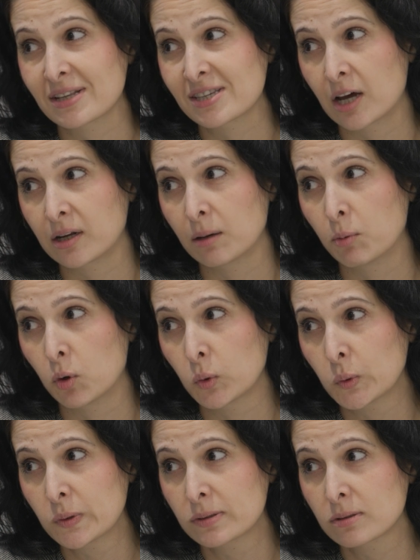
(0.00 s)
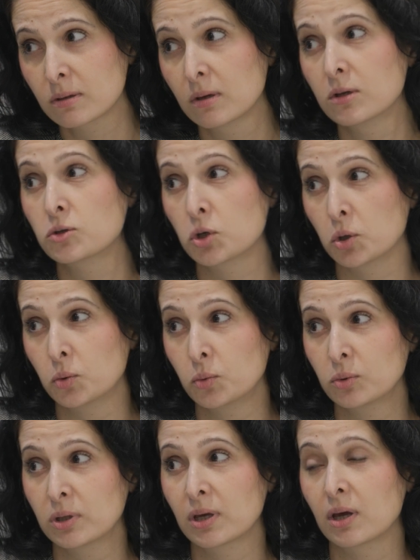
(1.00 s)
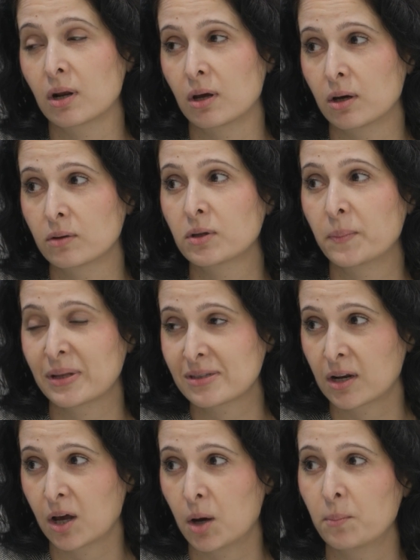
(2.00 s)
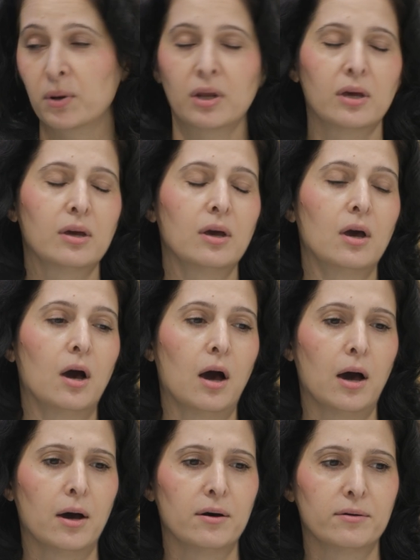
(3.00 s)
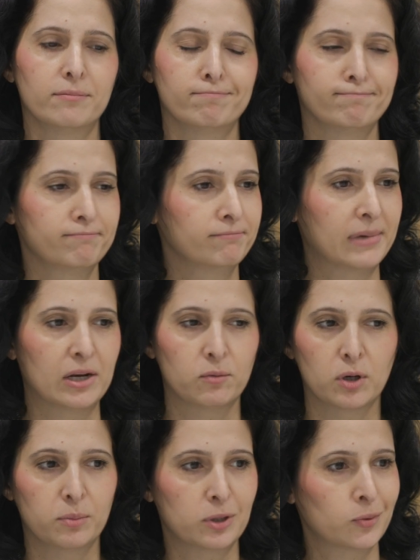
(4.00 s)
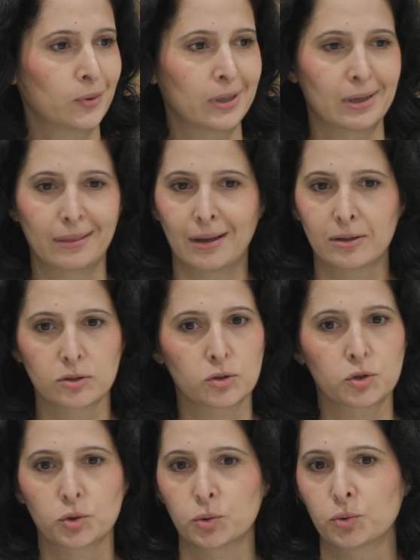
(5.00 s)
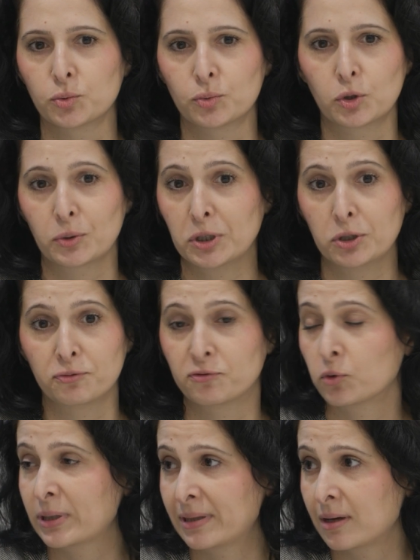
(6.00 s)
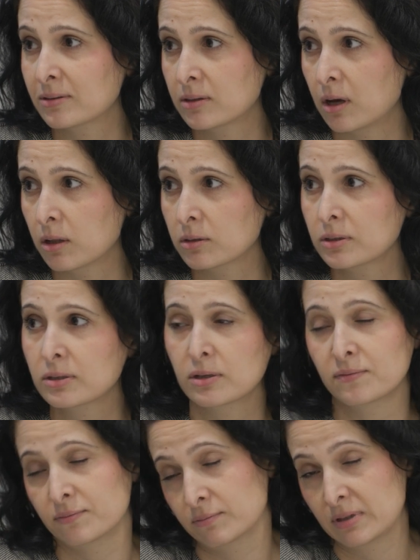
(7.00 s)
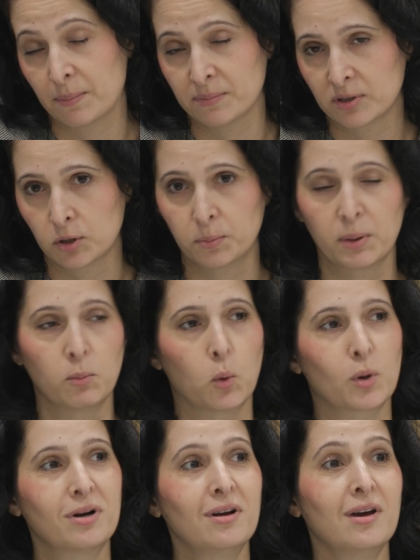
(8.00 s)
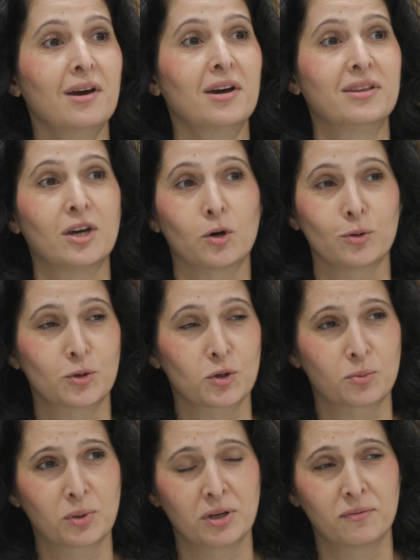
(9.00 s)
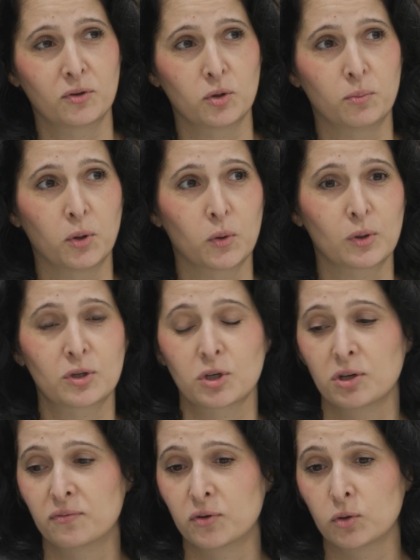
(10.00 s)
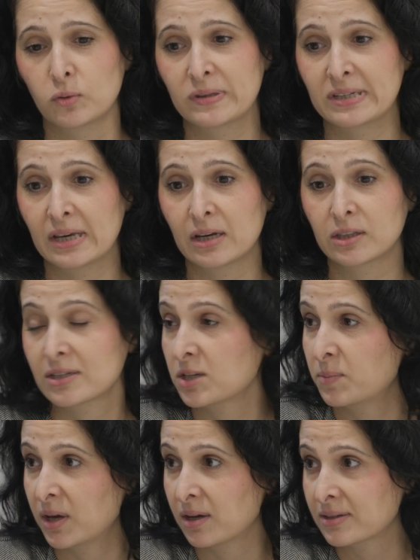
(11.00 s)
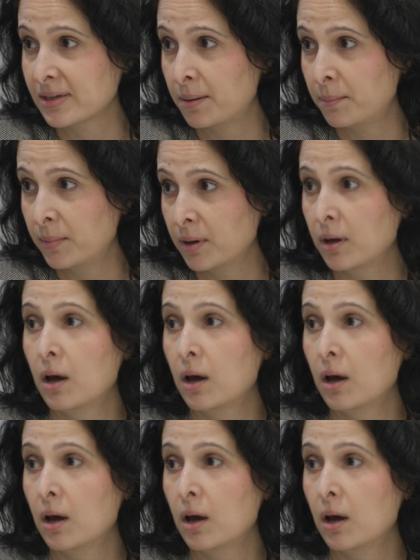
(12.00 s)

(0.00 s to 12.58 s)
get sign-on bonus too. They get depends on the company. Anywhere between $1,000 to $4,000, if some could be more. They also give you a bonus if you take the CPA exam.